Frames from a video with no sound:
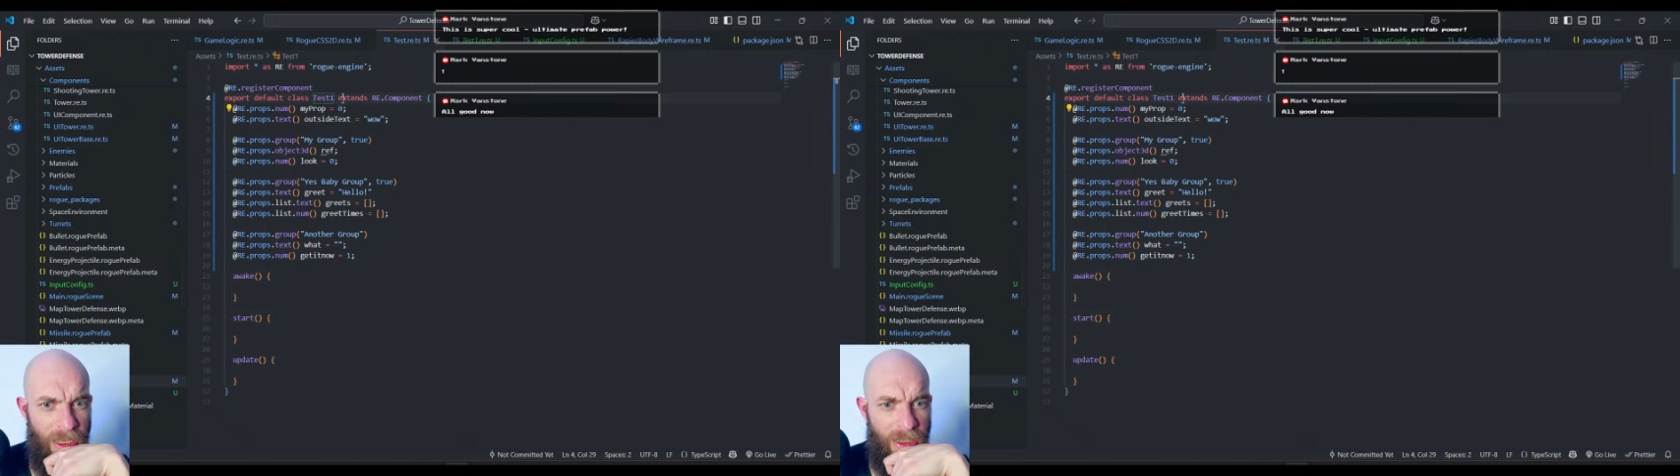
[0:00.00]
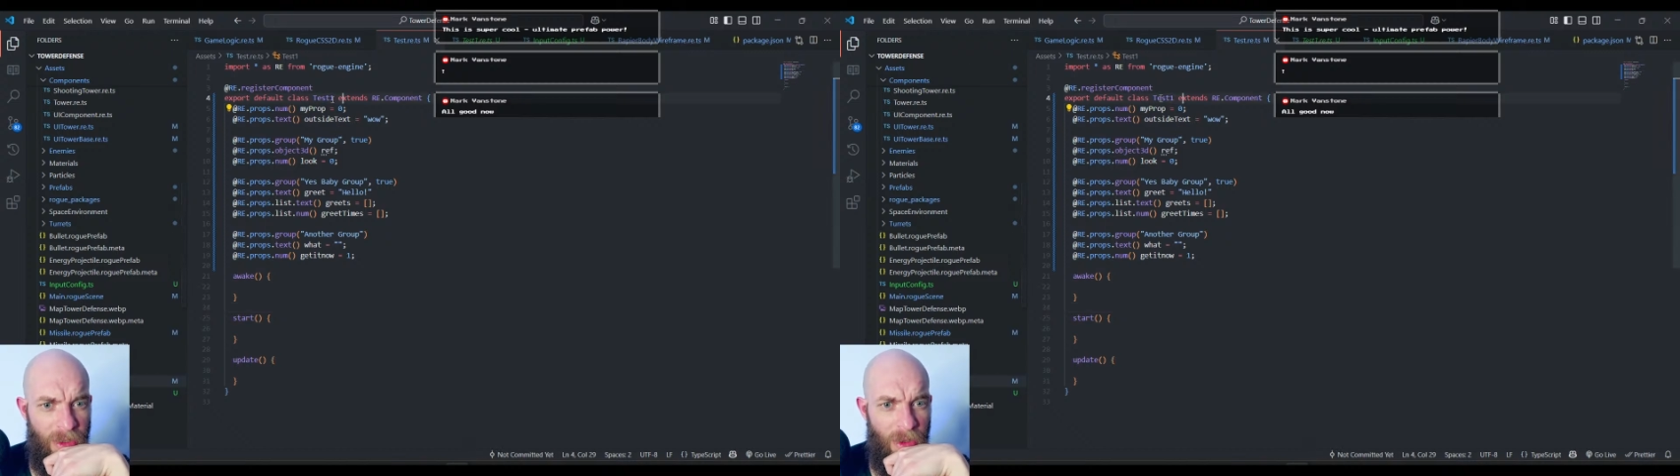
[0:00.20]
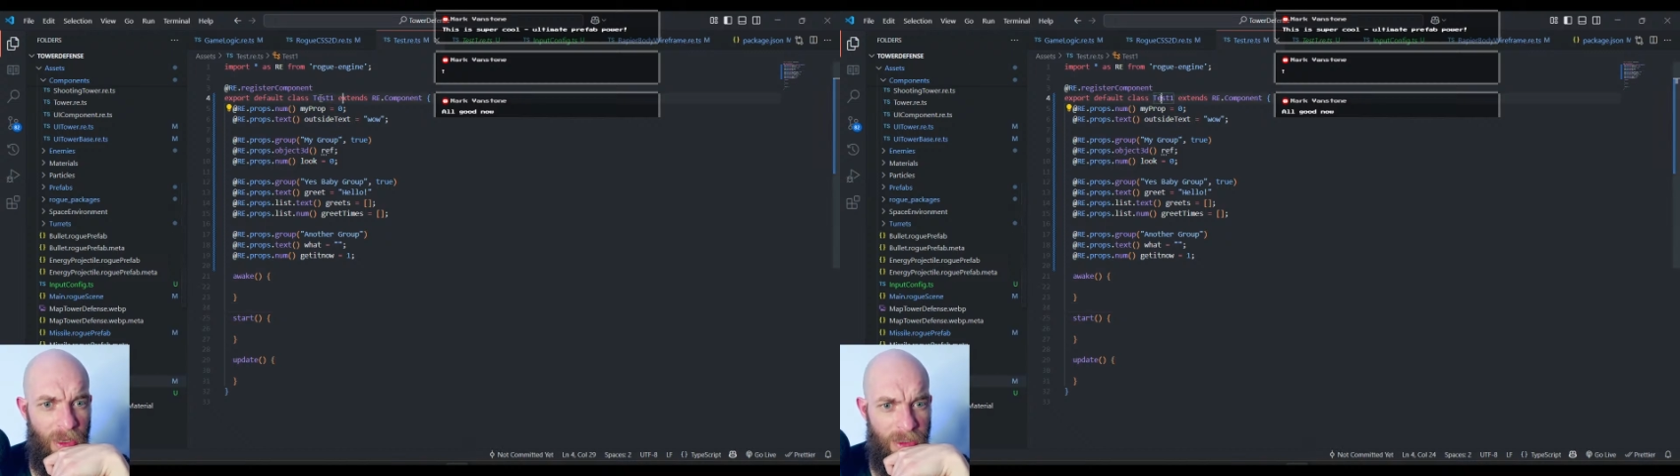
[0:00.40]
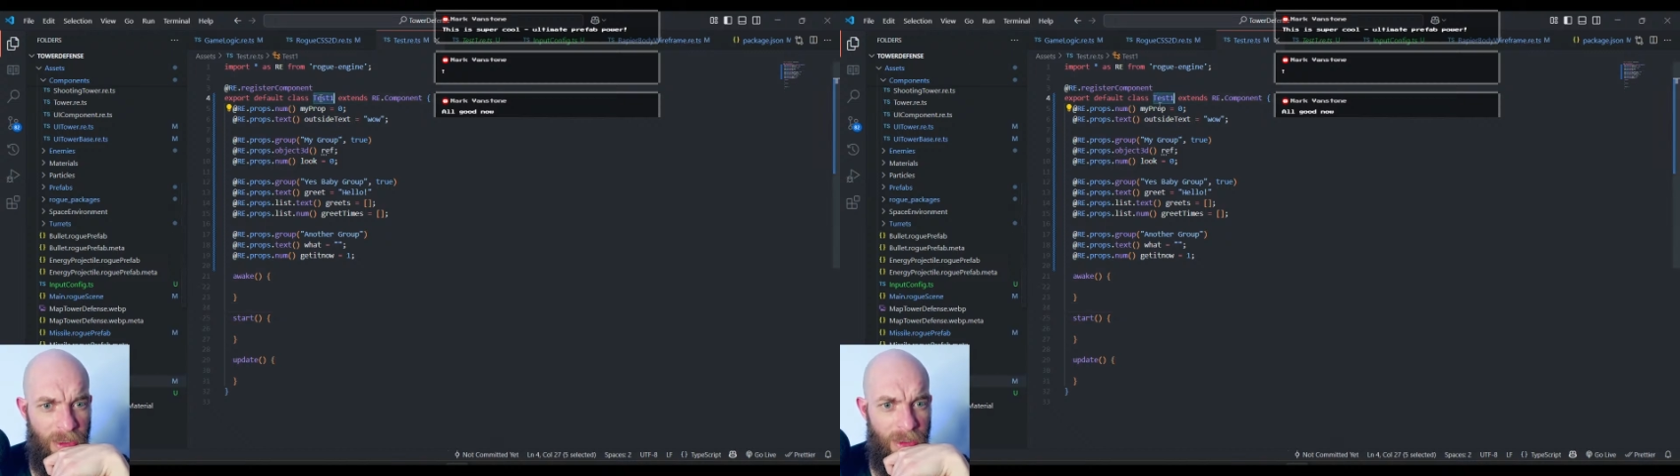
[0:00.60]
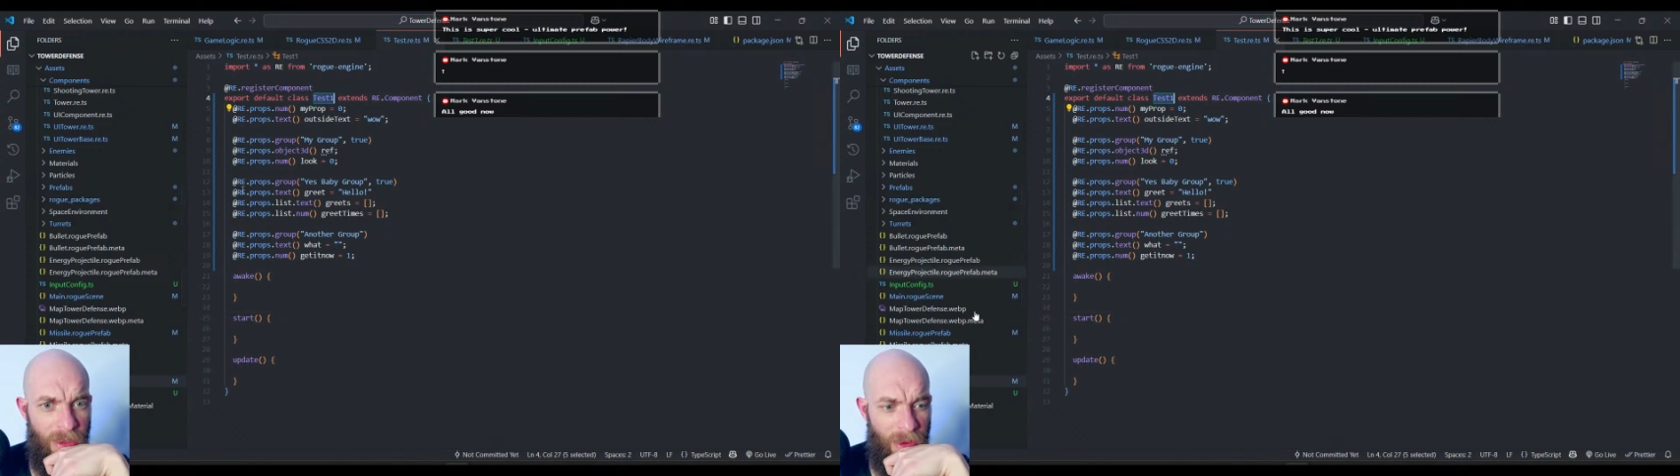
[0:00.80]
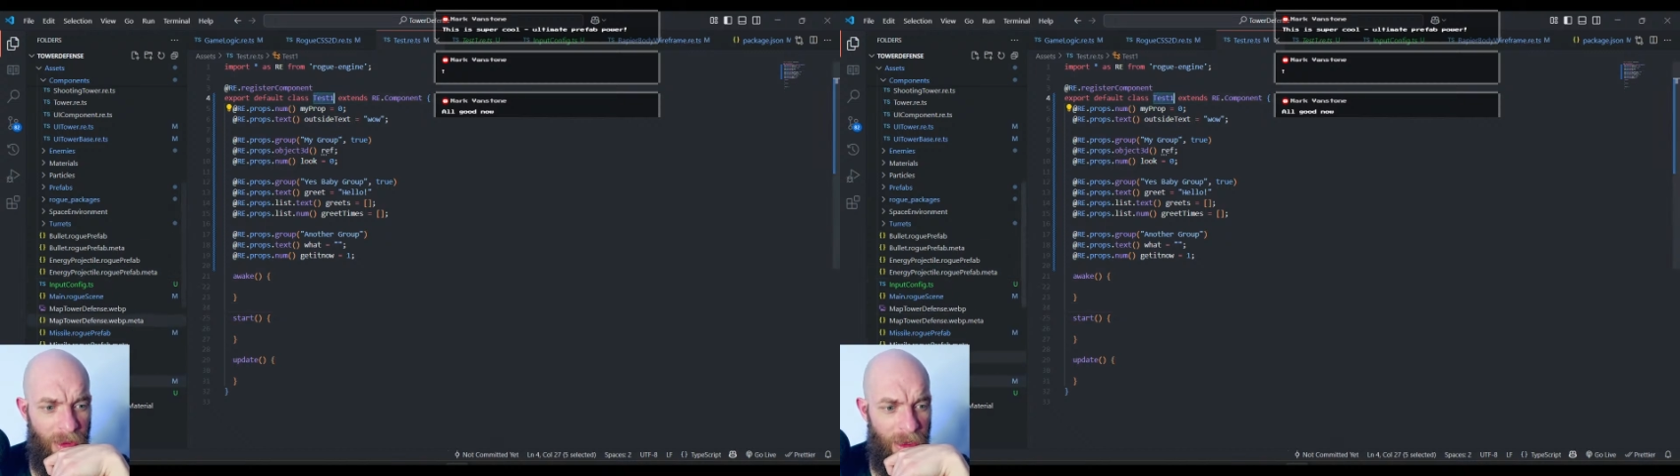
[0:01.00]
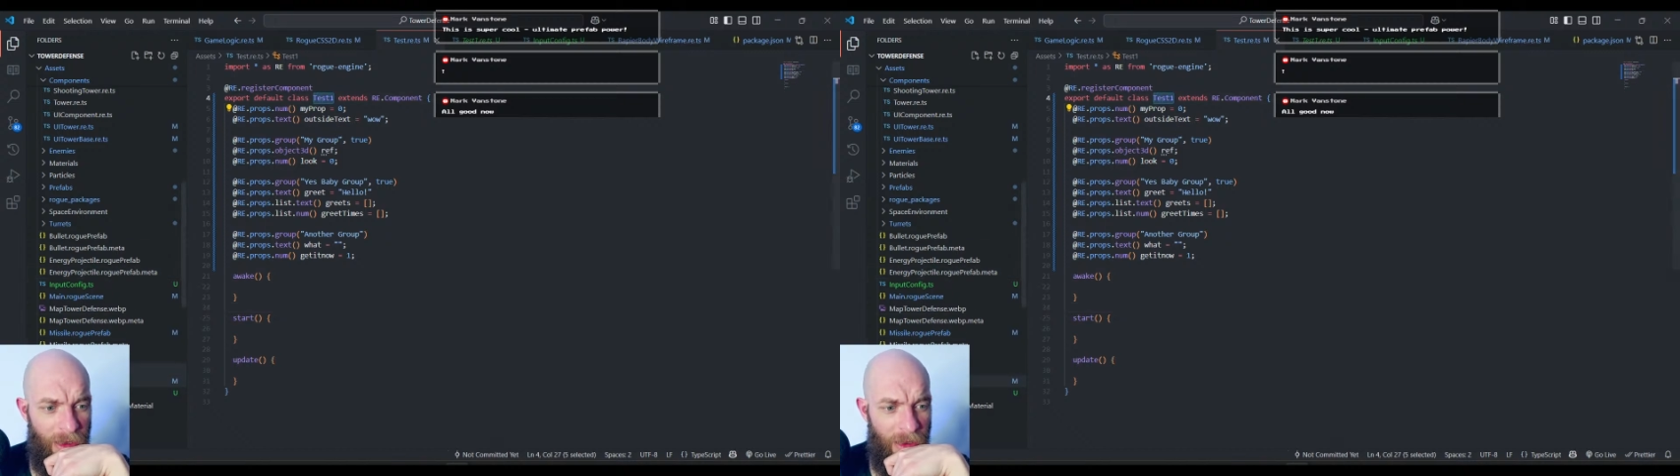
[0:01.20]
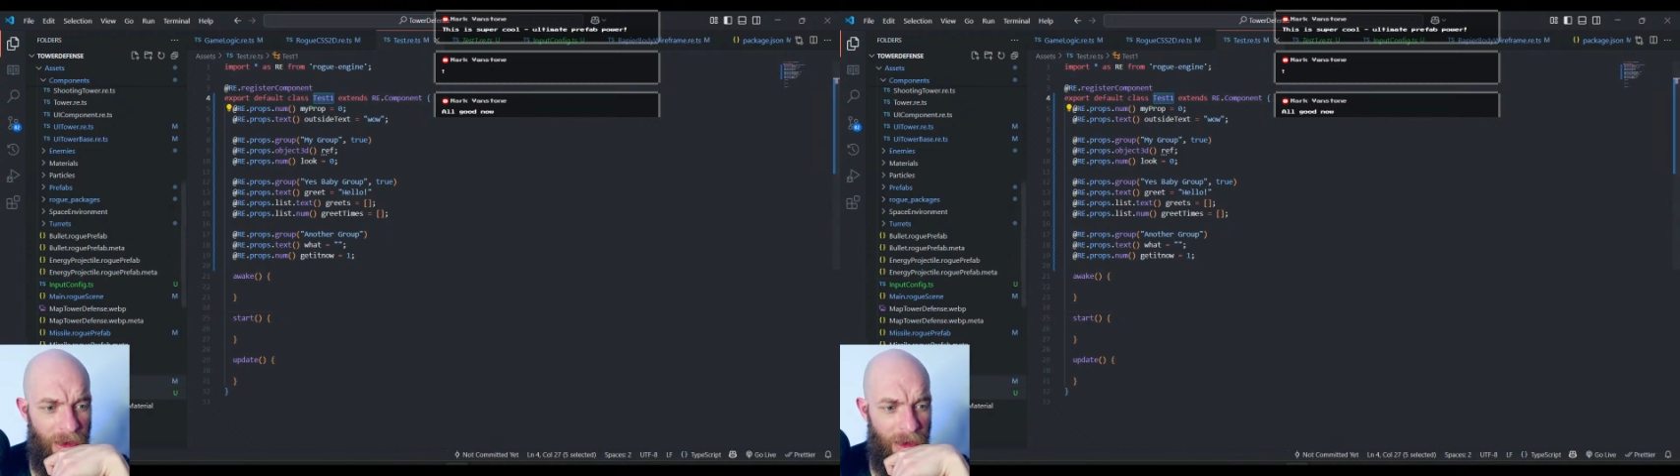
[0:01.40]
did the thing.